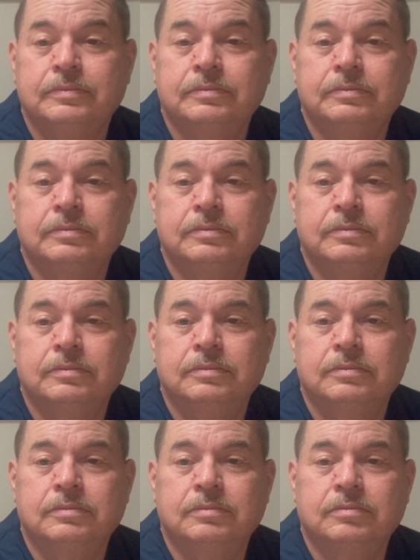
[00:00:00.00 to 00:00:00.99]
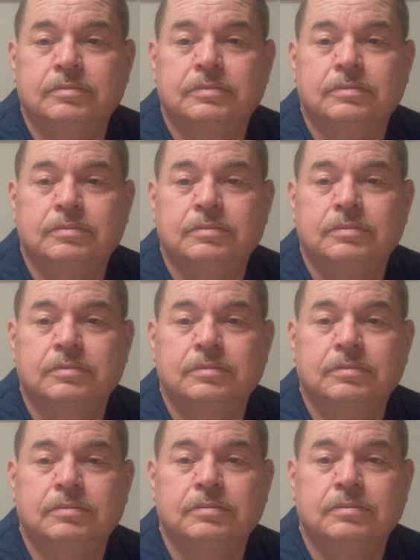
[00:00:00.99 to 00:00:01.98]

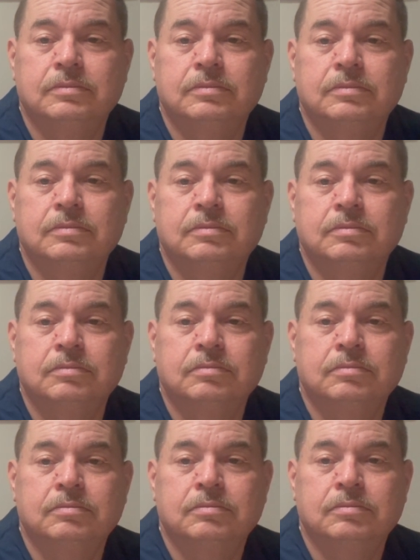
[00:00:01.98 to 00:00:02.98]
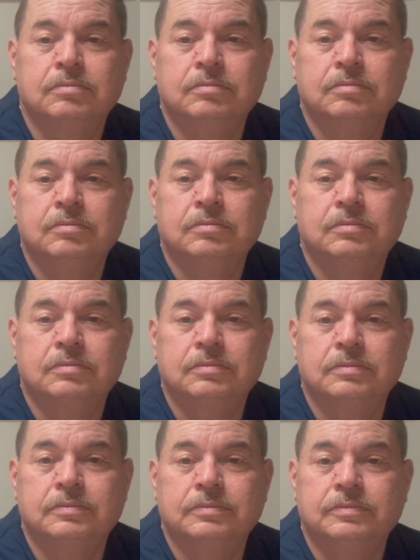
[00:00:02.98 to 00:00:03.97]

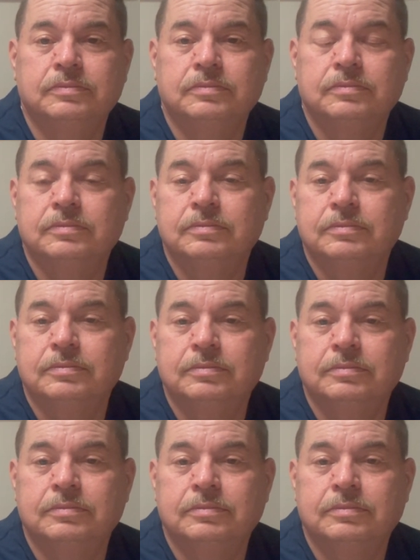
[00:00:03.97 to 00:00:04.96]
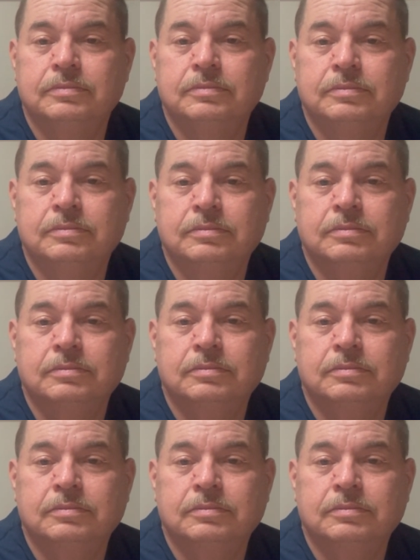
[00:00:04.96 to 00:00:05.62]
(not speaking)